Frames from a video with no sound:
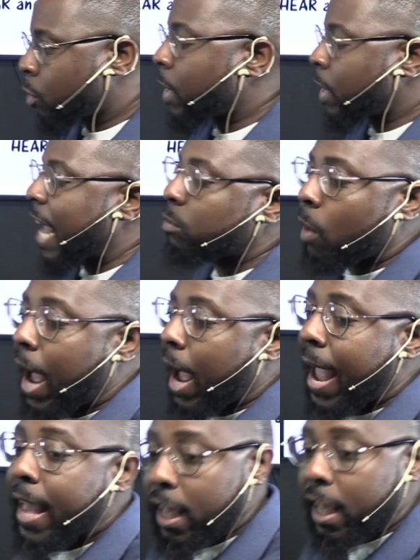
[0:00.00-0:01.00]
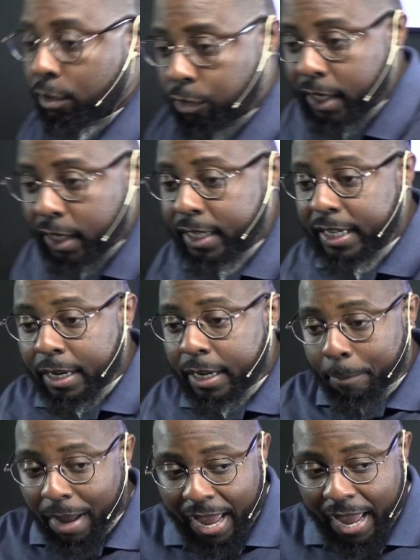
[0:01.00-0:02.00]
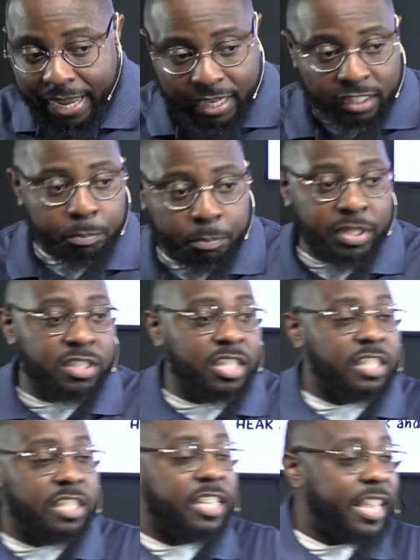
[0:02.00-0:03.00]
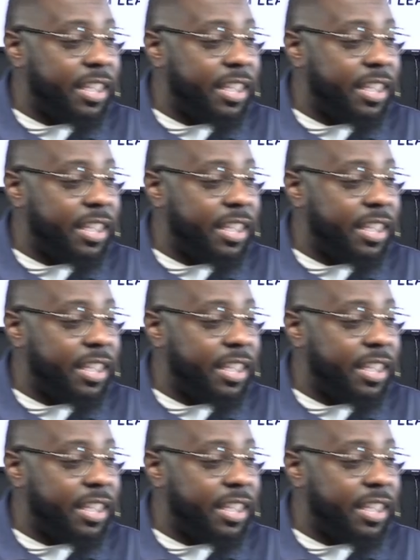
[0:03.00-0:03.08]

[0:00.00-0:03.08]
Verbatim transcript: So that's why Ezra and Nehemiah is putting such an